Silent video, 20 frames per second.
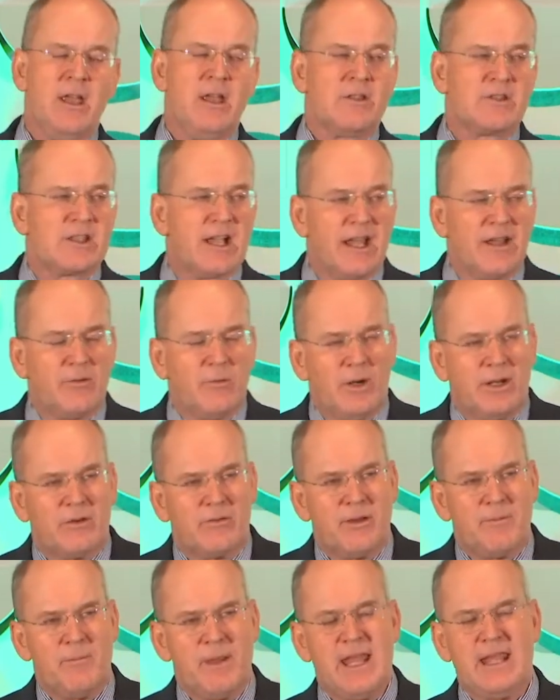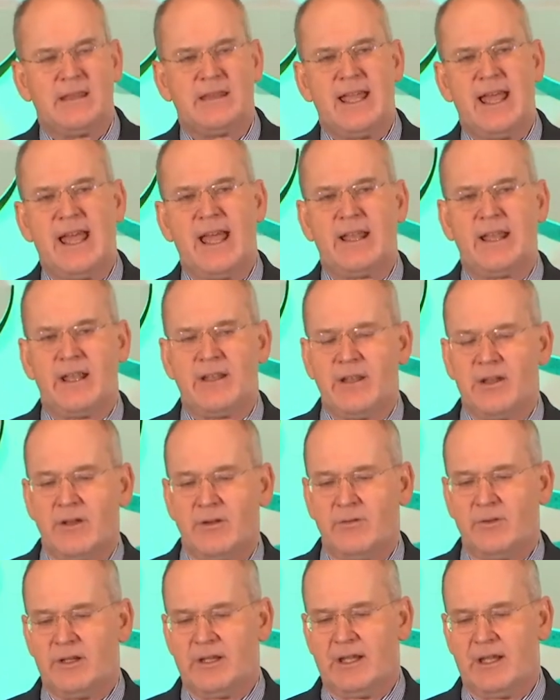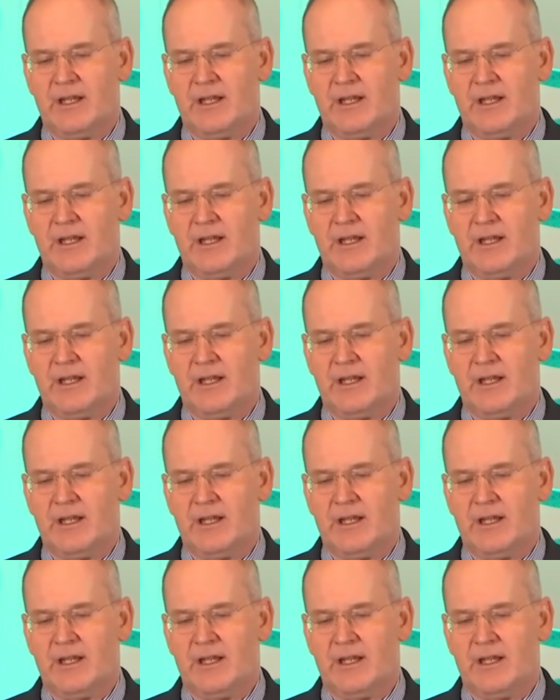so I don't want to repeat that. I know